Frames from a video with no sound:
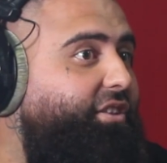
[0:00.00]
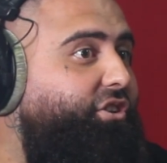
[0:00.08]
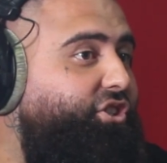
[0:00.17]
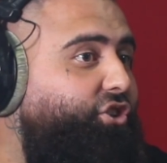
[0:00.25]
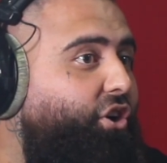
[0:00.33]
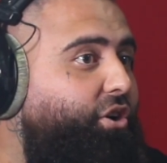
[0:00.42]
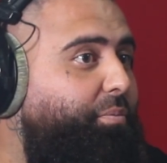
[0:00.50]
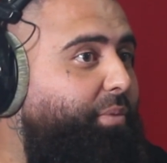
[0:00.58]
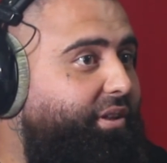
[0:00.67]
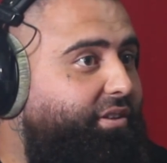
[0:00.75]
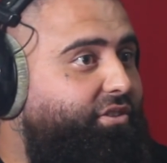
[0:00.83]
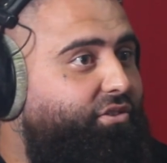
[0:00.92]
the show,
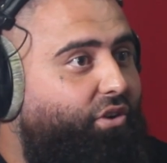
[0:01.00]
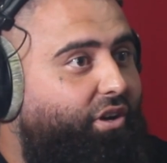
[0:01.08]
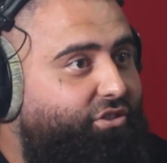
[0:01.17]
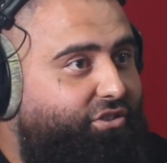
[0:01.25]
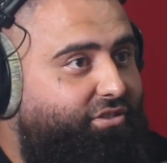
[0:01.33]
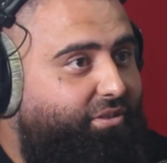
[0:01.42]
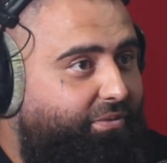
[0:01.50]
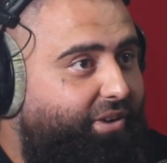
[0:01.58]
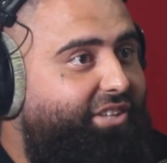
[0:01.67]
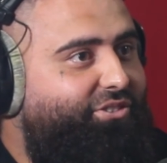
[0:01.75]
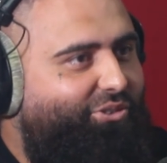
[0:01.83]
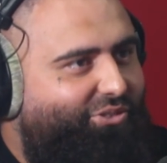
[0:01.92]
but this guy's just the
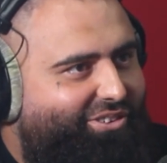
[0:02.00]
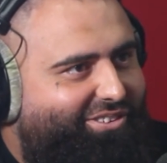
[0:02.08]
face of it.